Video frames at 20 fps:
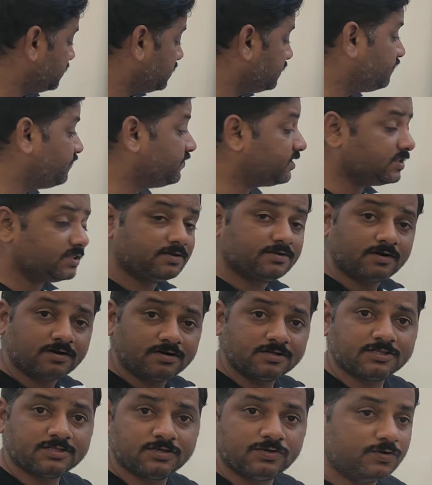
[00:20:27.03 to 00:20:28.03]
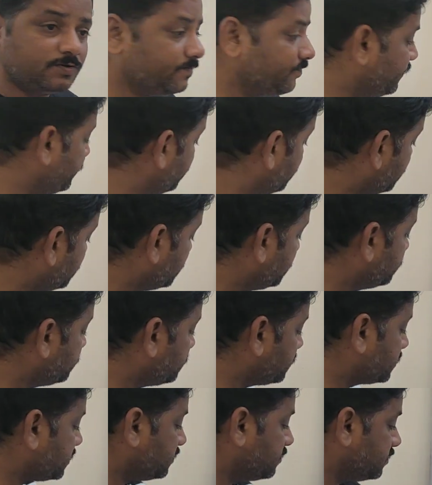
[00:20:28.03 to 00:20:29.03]
If it is not 0, then
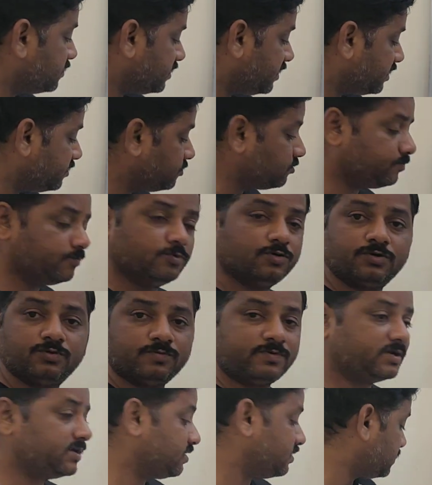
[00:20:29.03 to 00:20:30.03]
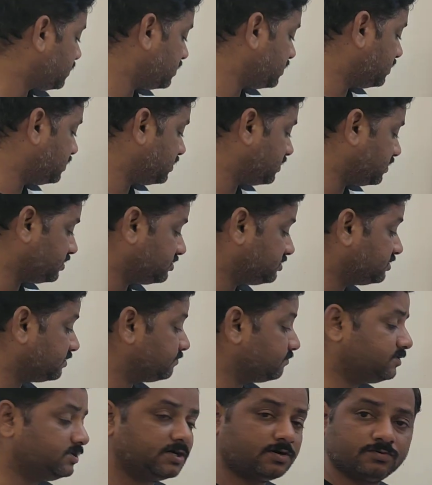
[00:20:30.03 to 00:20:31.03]
it will send n to port 1 and s
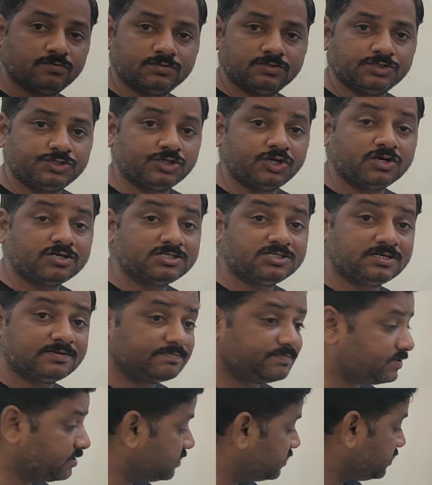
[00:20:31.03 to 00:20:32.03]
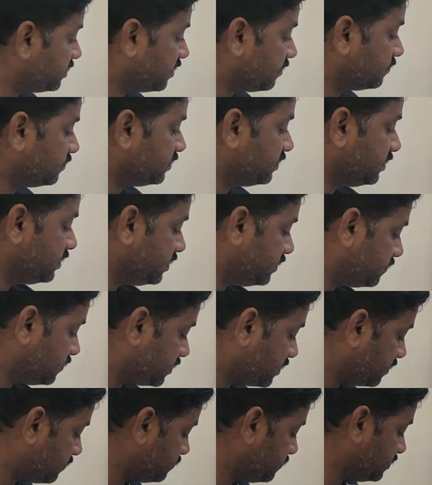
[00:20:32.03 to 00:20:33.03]
jump down, short jump down. It
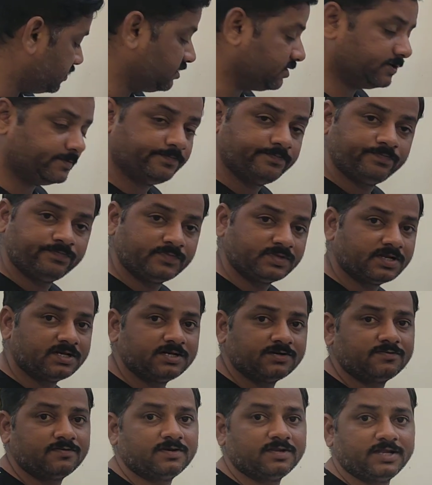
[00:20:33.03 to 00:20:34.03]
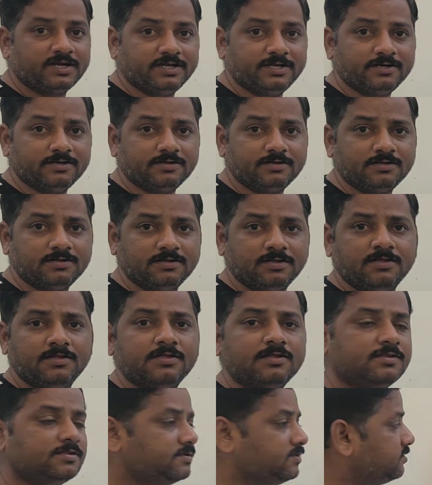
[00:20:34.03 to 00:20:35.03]
will come here and it will end.
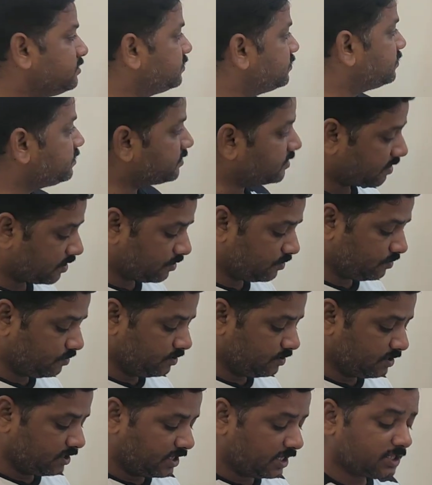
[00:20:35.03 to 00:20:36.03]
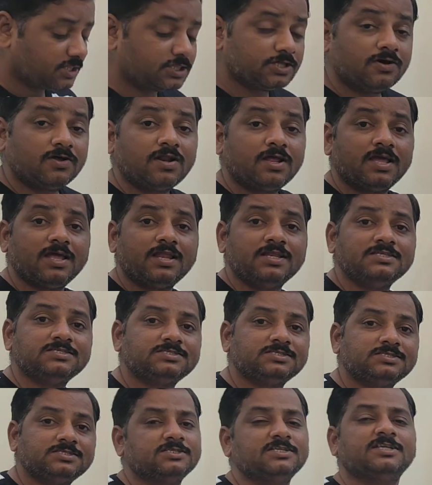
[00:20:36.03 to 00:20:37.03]
So this is how XOR L
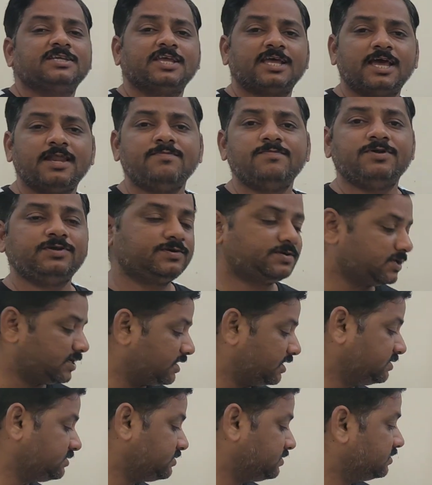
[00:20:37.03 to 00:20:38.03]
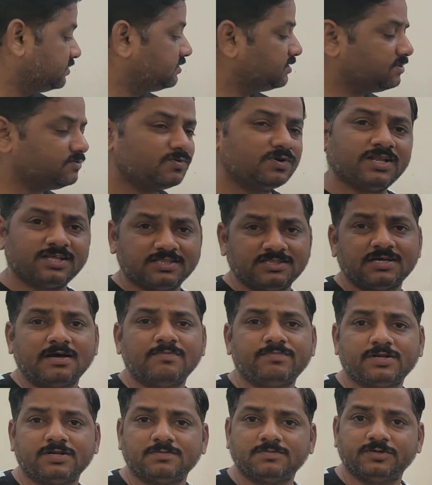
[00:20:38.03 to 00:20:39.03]
instruction can be utilized. This is one
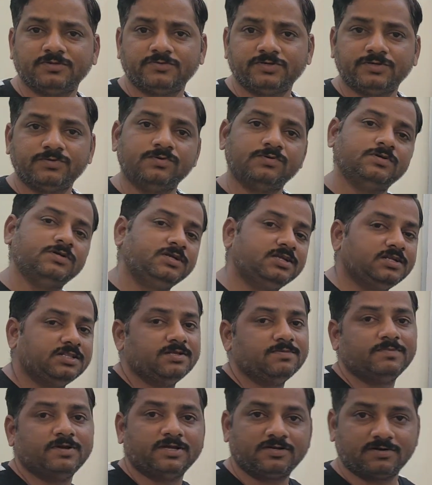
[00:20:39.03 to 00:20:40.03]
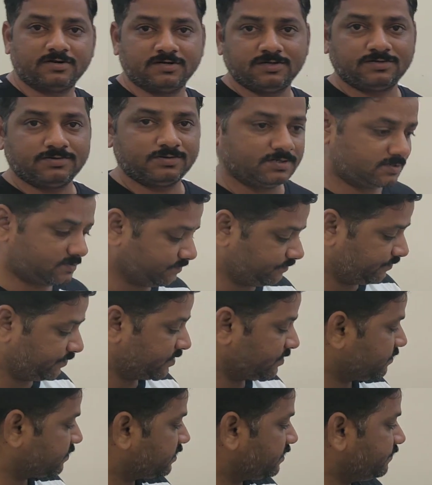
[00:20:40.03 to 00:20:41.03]
example I am giving you in the microcontroller.
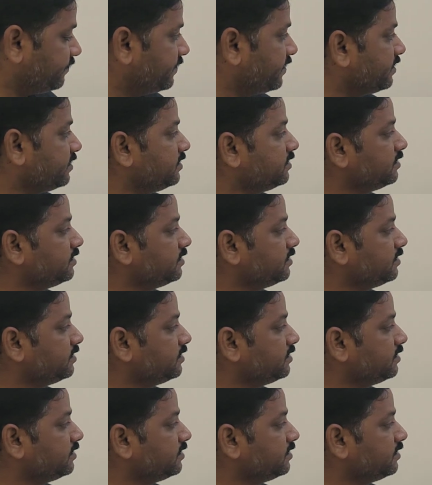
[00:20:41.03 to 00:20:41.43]
Okay.